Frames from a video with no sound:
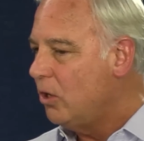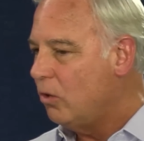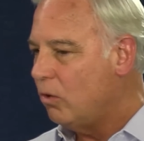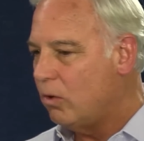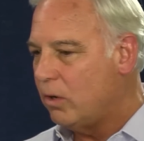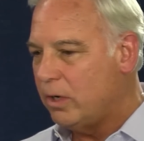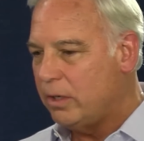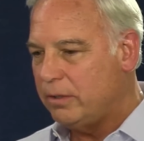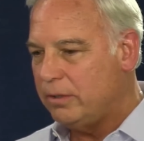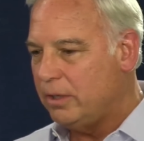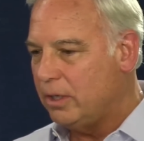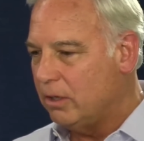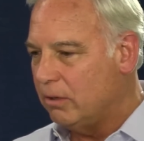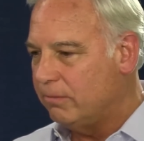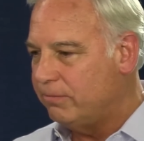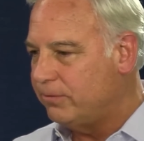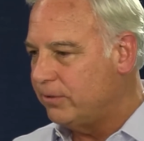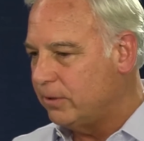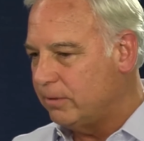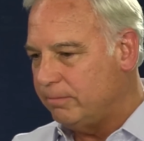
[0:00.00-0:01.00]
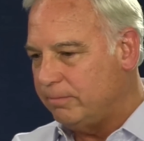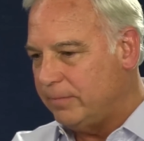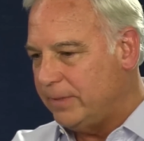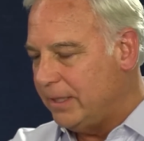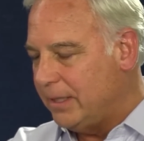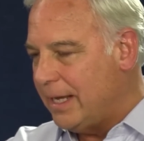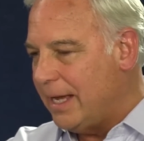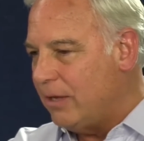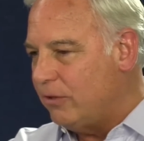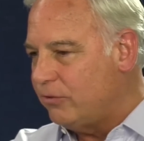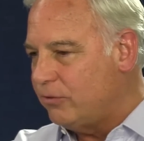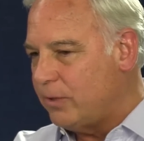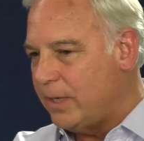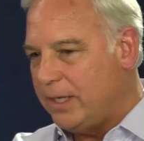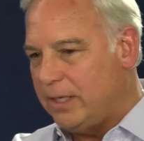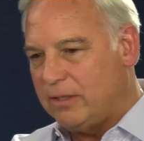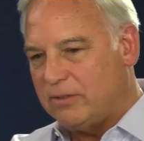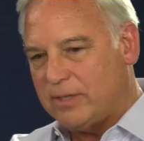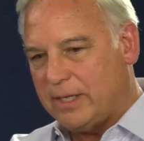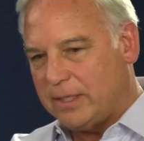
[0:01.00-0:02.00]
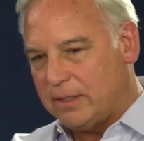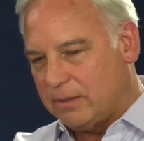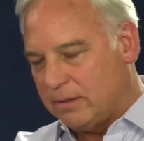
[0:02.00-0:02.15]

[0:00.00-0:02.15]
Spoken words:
or you know, for in-house trainings like